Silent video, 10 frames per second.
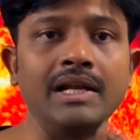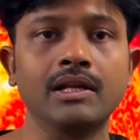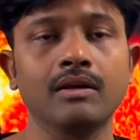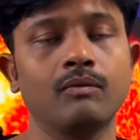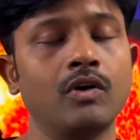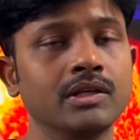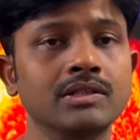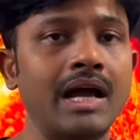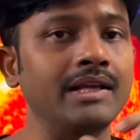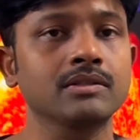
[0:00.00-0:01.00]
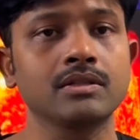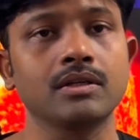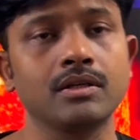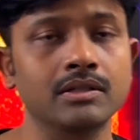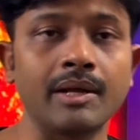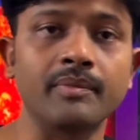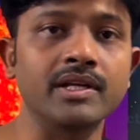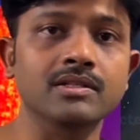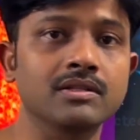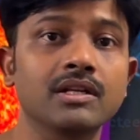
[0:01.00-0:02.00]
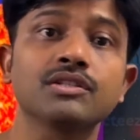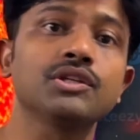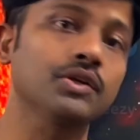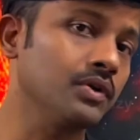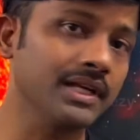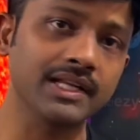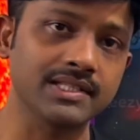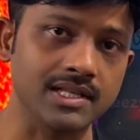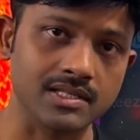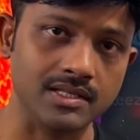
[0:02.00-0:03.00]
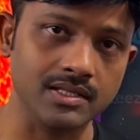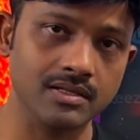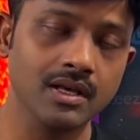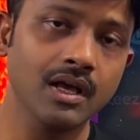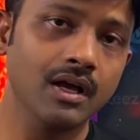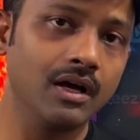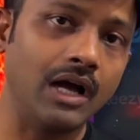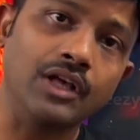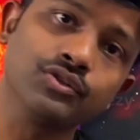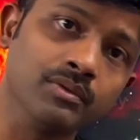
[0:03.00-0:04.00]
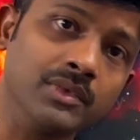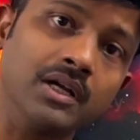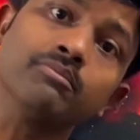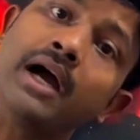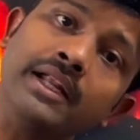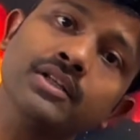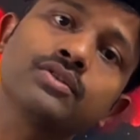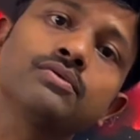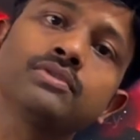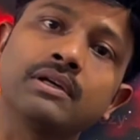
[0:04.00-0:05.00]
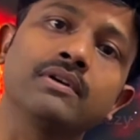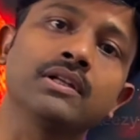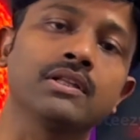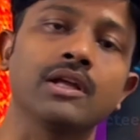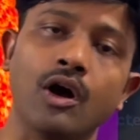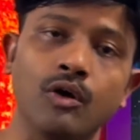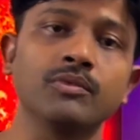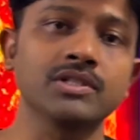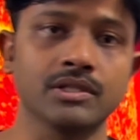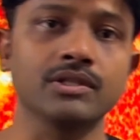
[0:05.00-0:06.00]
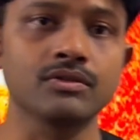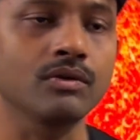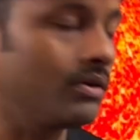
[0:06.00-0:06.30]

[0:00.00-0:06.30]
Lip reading: melting? What is the ice temperature? That is 0 degrees Celsius. Assume that minus 273. How much it is